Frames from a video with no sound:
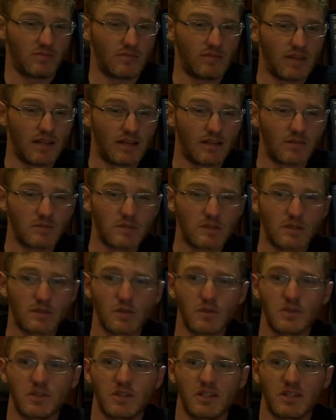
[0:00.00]
that comes
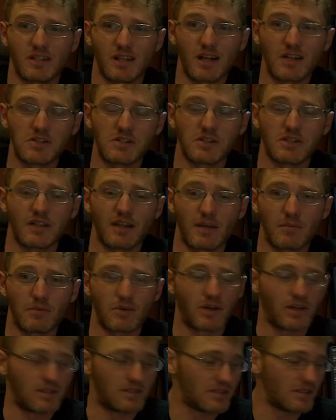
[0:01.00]
close to touching that
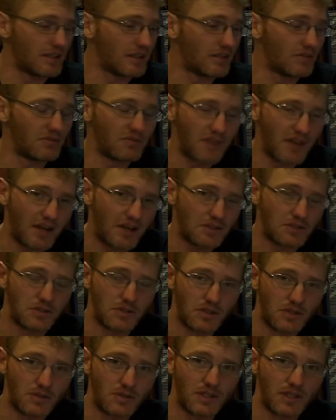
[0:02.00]
price and the value
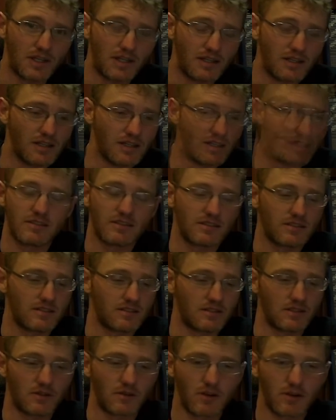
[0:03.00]
that you get. It's
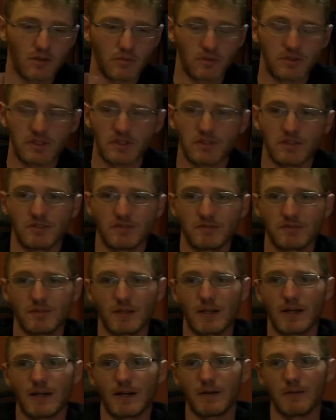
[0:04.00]
an incredible deal.
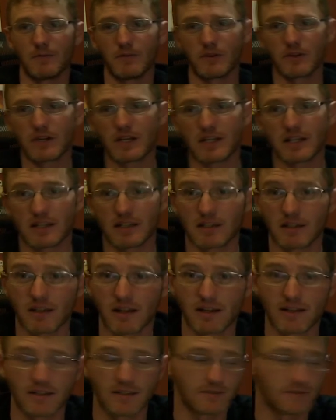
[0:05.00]
If you're getting into
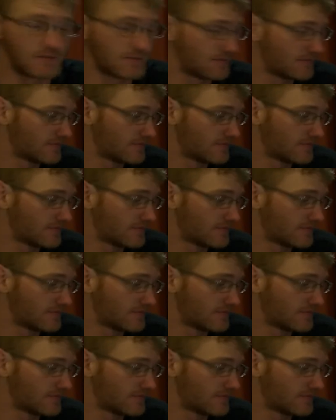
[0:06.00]
lighting,